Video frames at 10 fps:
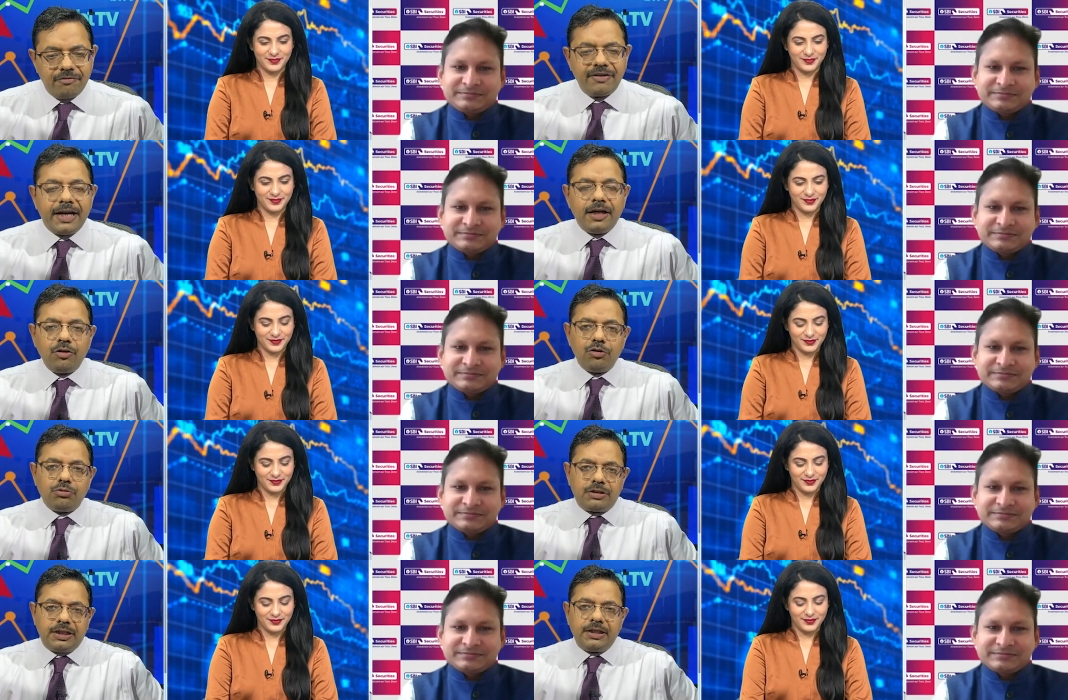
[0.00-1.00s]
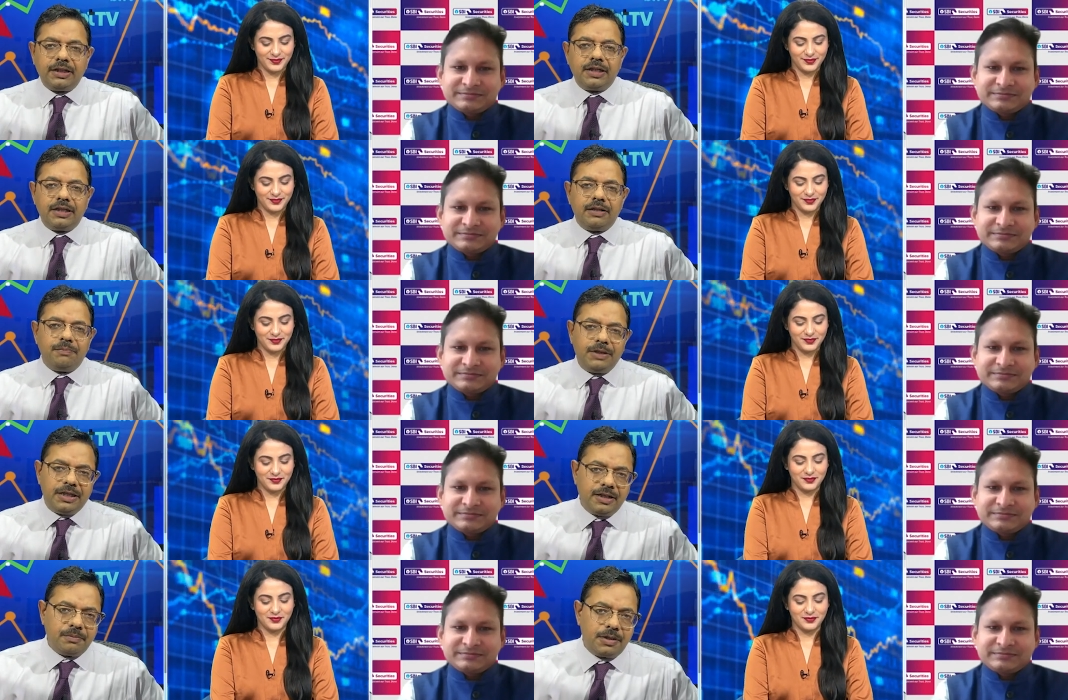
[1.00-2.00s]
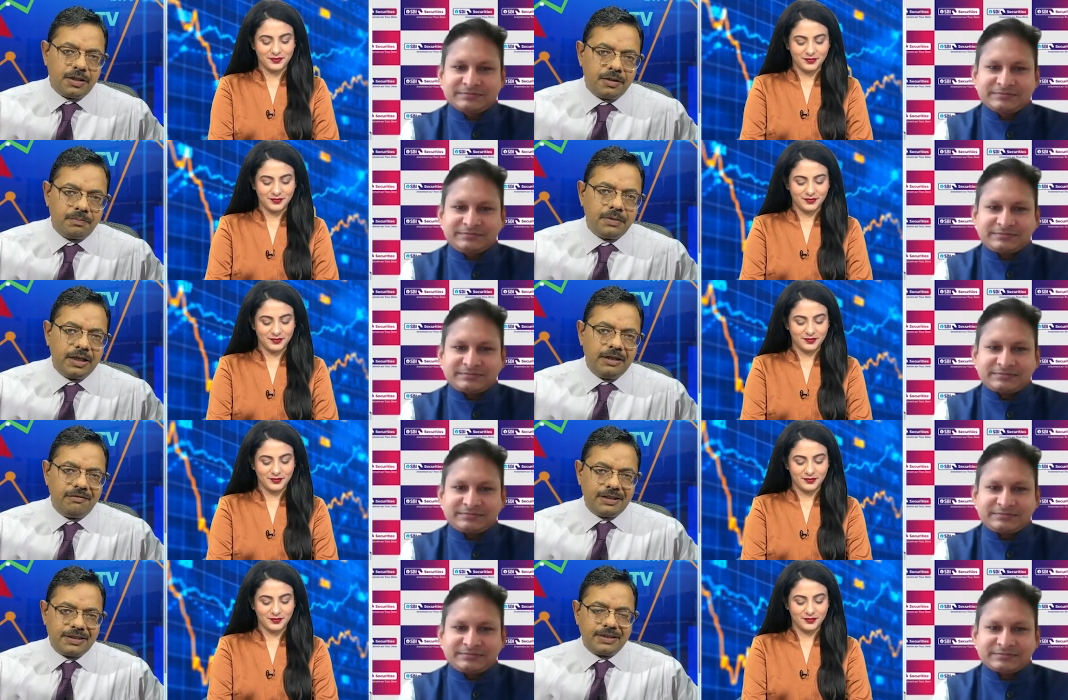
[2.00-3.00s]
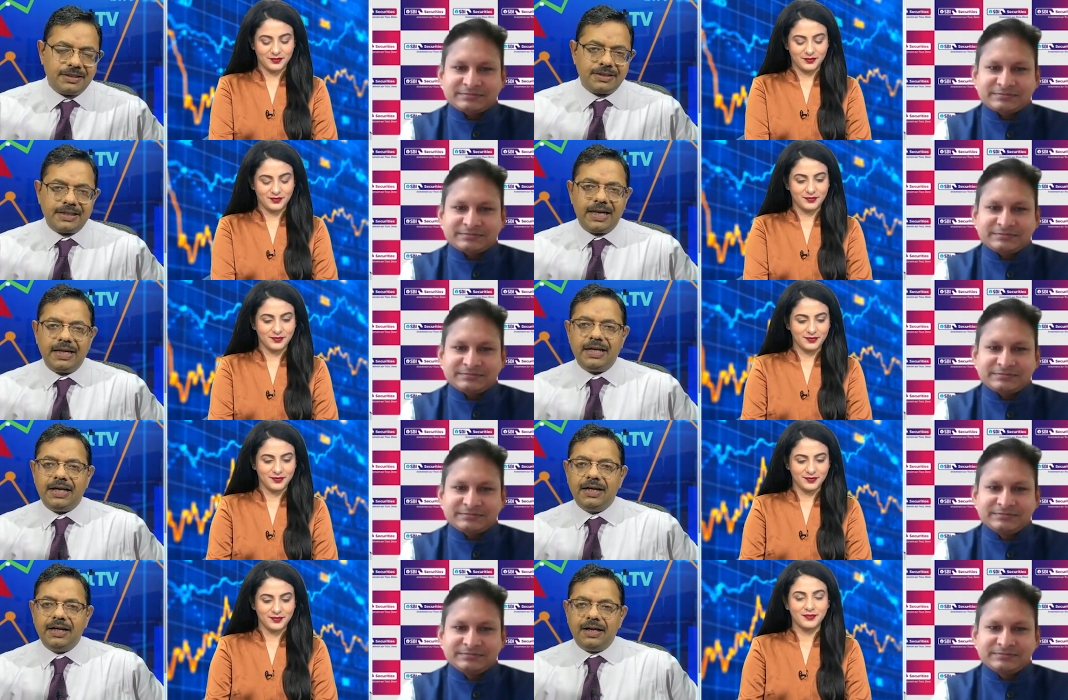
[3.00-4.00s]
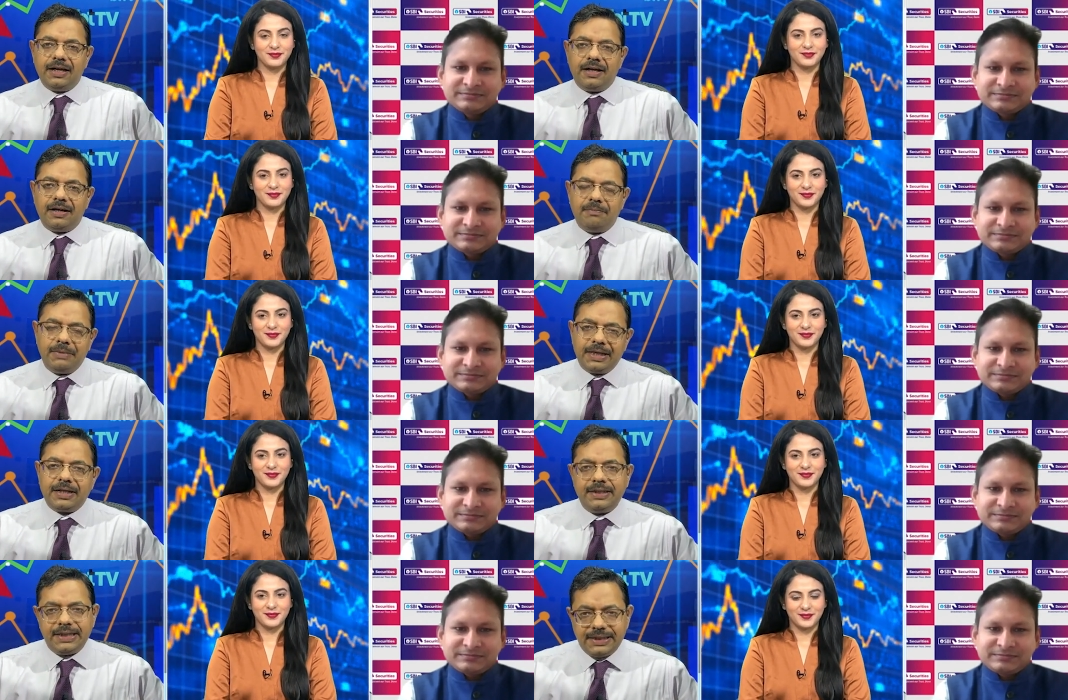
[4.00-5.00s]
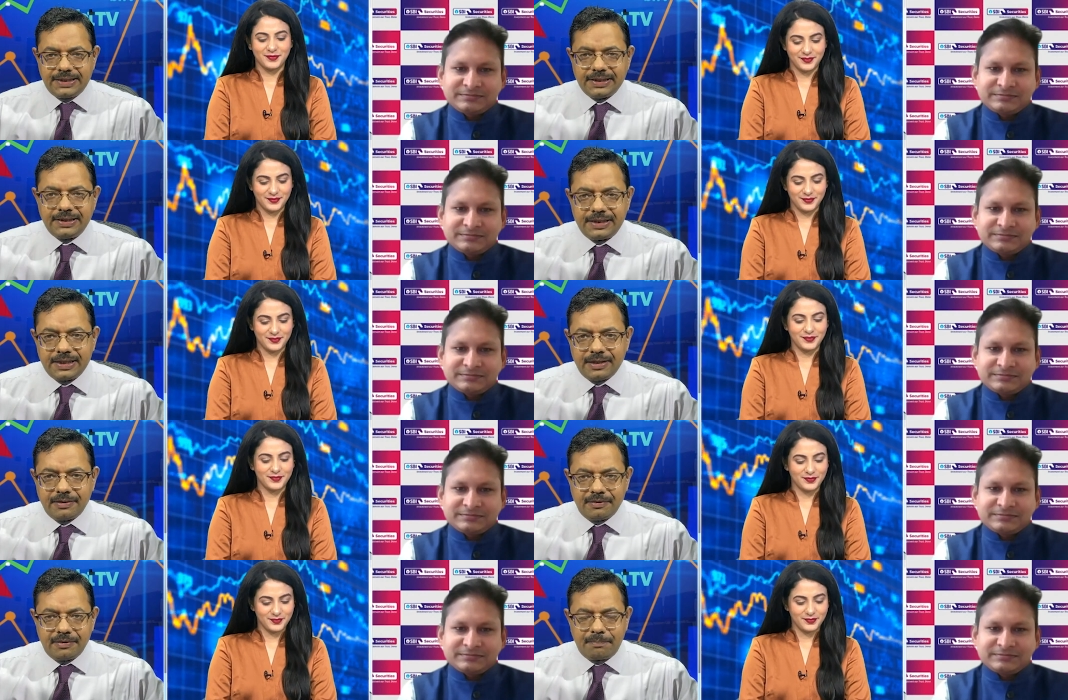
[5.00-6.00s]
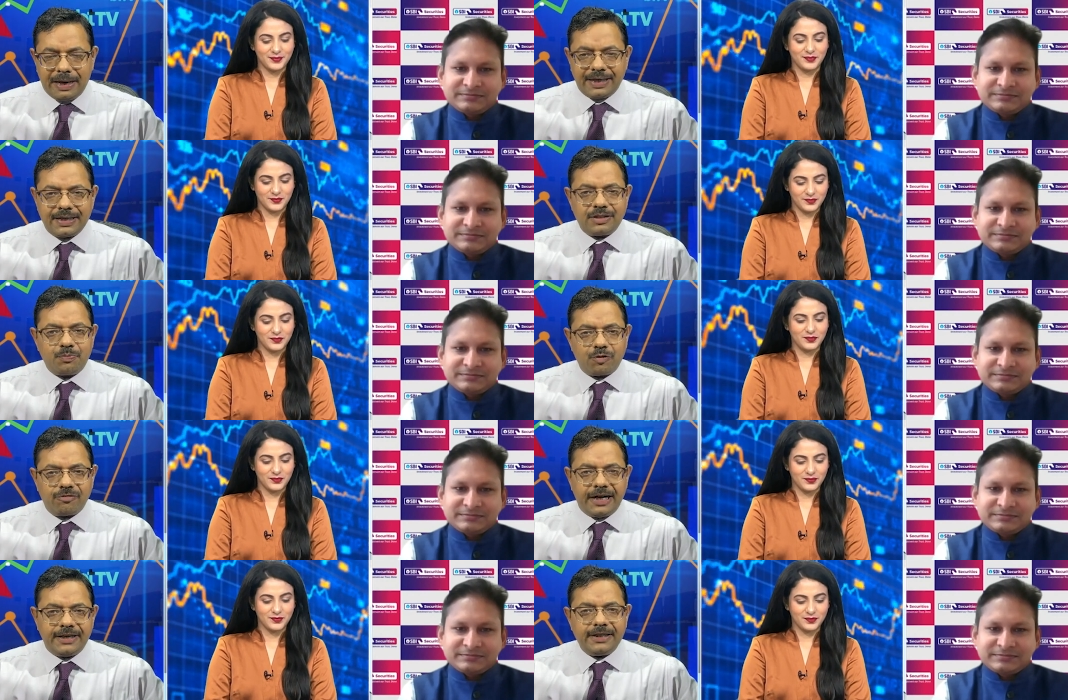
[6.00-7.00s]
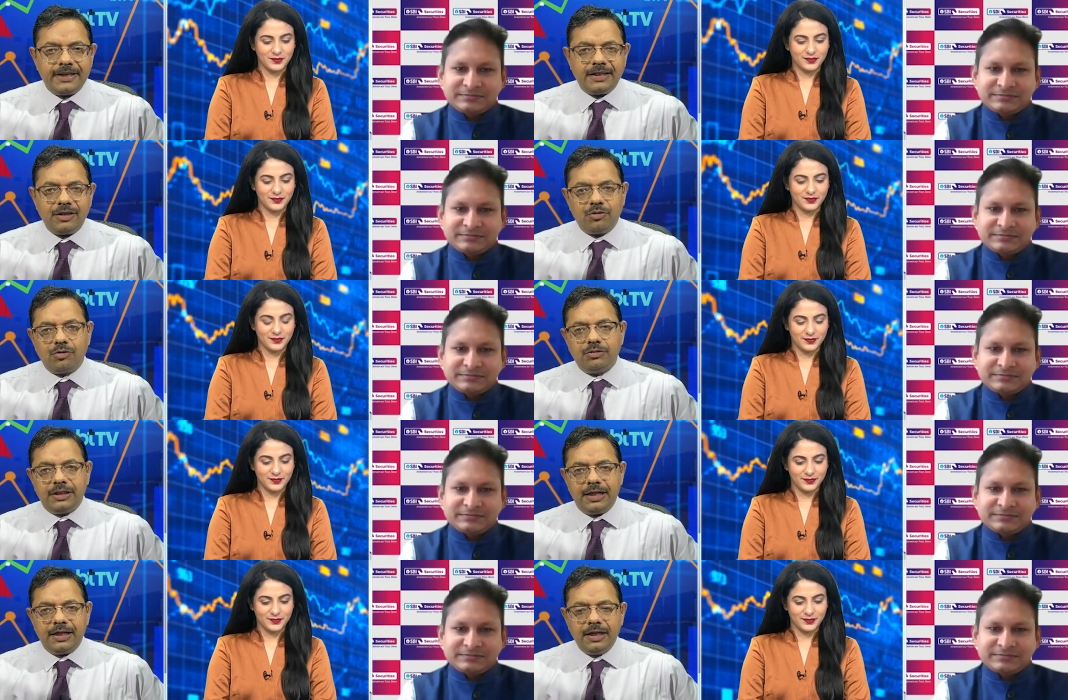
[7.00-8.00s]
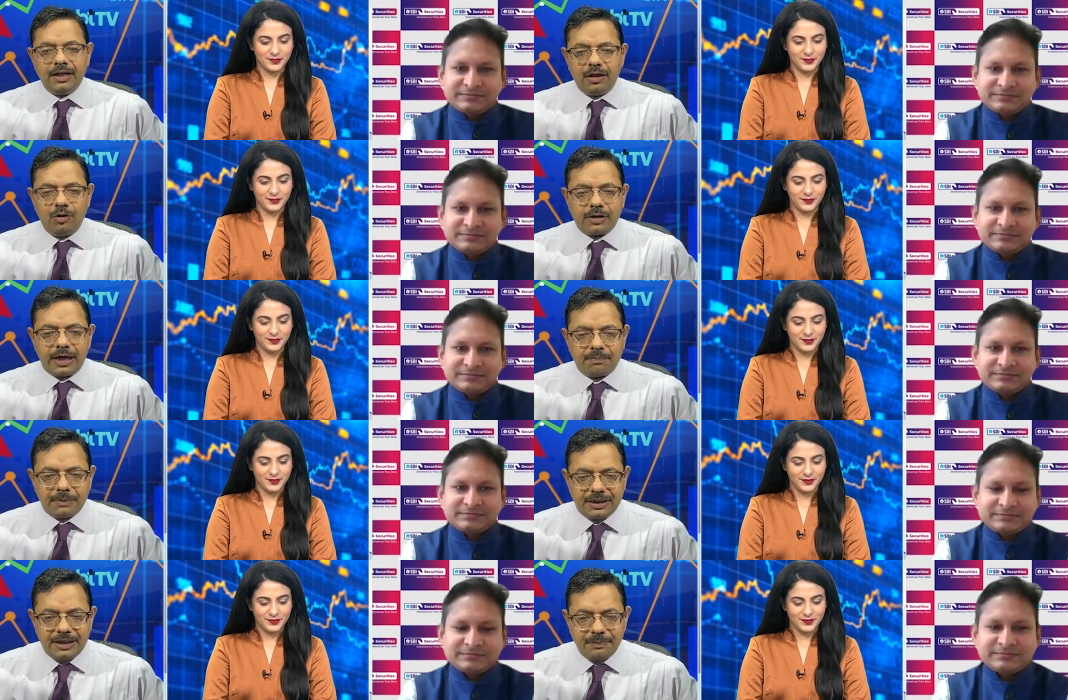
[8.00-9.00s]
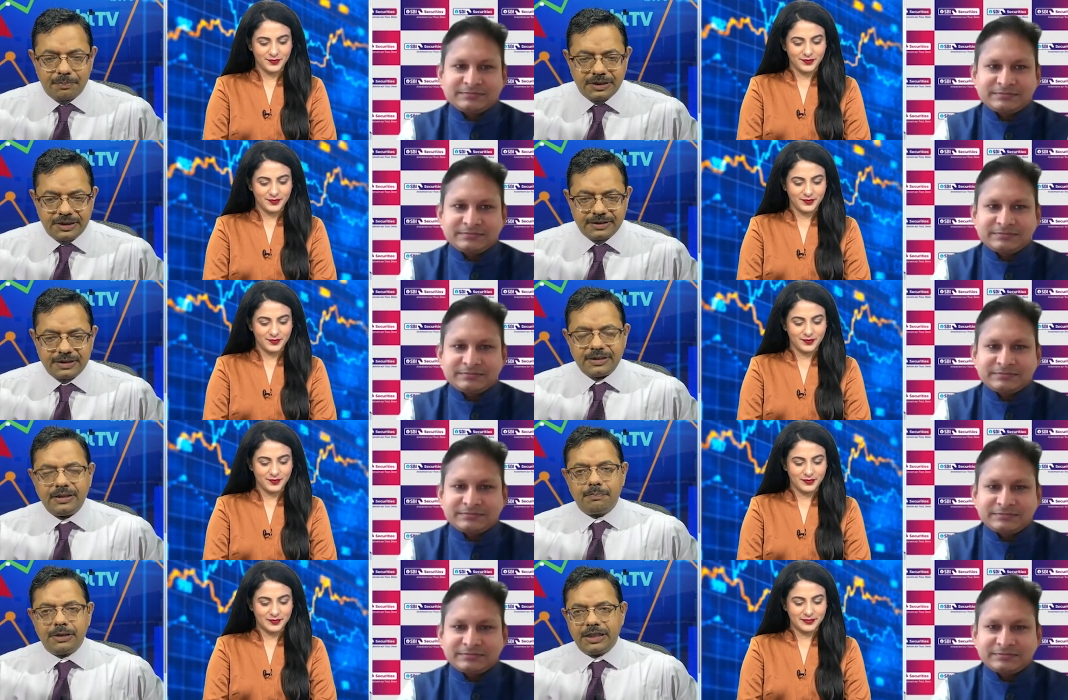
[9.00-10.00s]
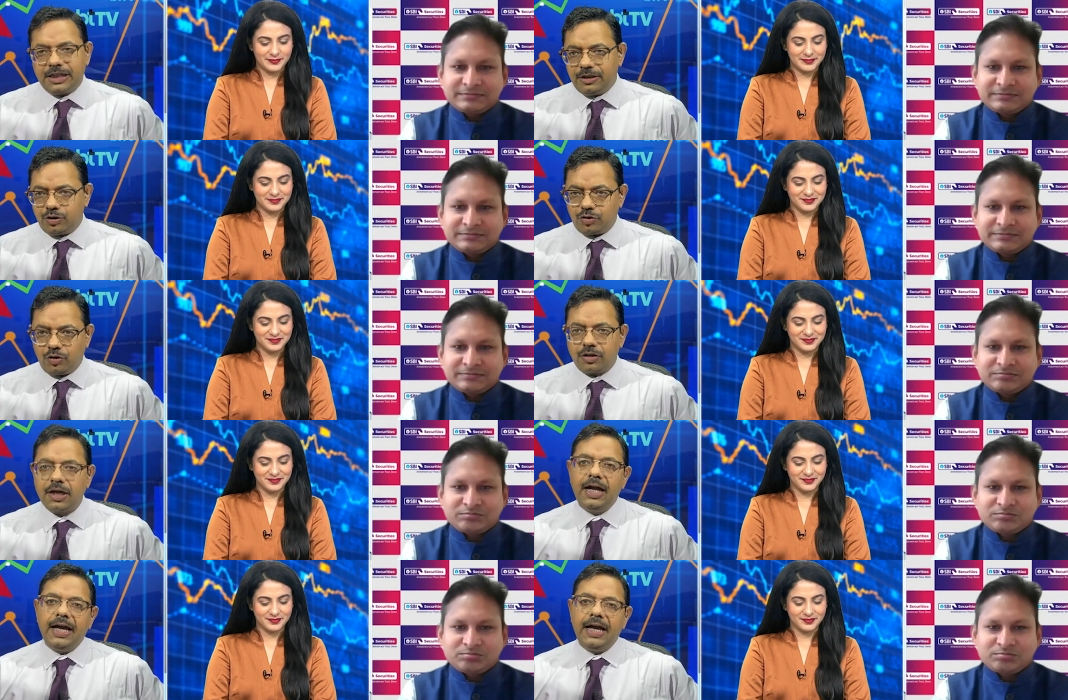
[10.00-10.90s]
Speaker 1: Where do you think in the medium term investors can uh, uh, make a decent uh, packet provided uh, you know they look at monthly purchases in a particular stock